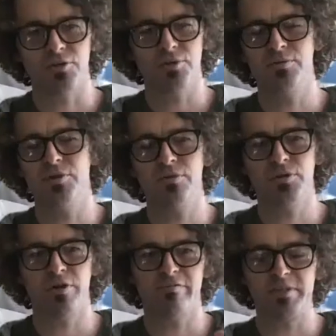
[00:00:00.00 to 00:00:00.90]
who do
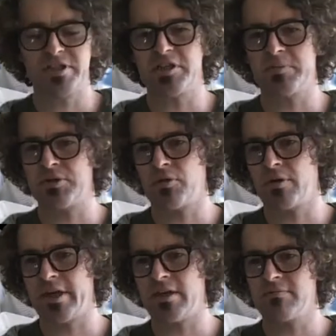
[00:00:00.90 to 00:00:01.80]
sort of
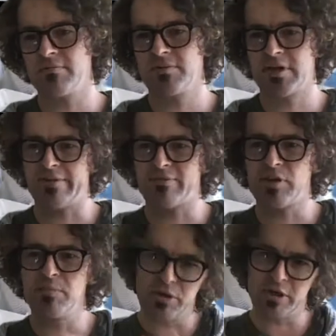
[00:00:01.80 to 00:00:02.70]
participatory, kind of
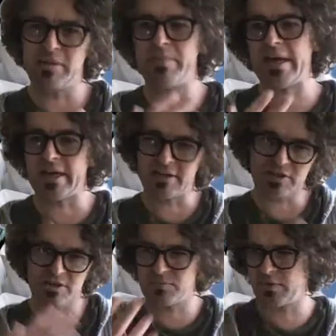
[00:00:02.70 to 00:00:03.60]

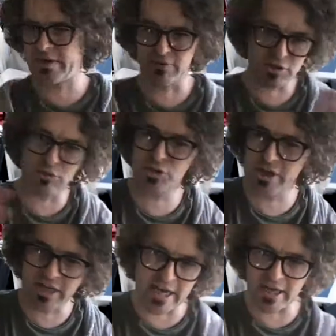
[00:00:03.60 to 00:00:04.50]
community-based, whatever,
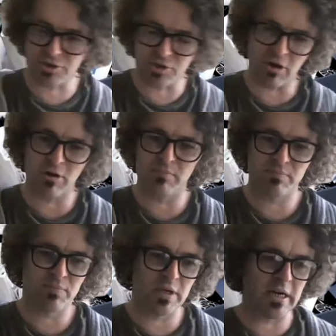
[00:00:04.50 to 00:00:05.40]
socially engaged art
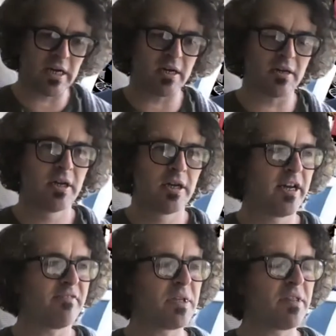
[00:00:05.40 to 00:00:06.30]

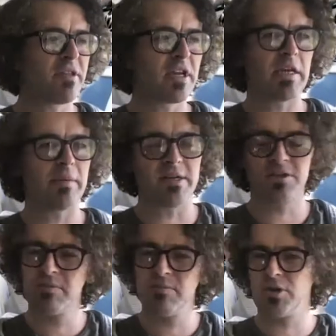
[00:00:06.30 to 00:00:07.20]
have been thinking about
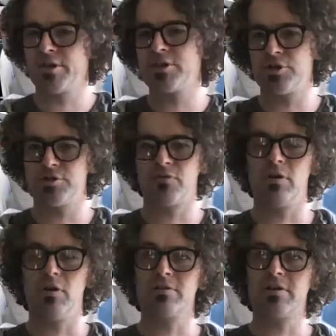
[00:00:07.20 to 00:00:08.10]
similar issues for a
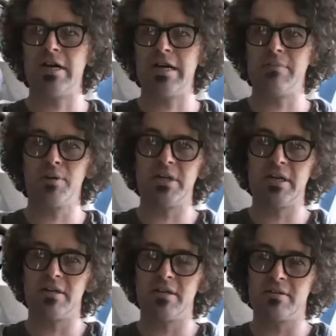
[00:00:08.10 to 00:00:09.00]
long time. I mean,
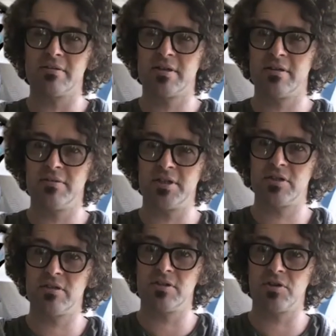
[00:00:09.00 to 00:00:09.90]

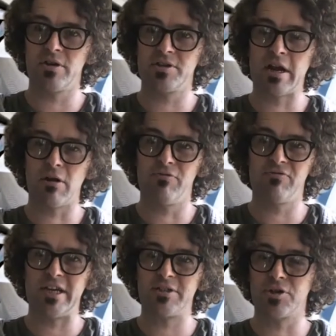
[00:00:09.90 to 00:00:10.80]
this artist Harold
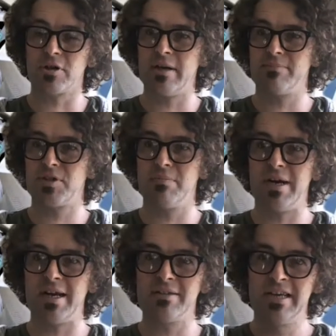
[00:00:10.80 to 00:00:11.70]
Fletcher comes to
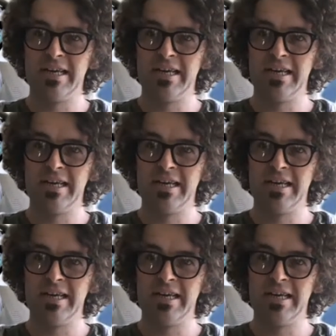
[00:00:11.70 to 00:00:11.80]
mind.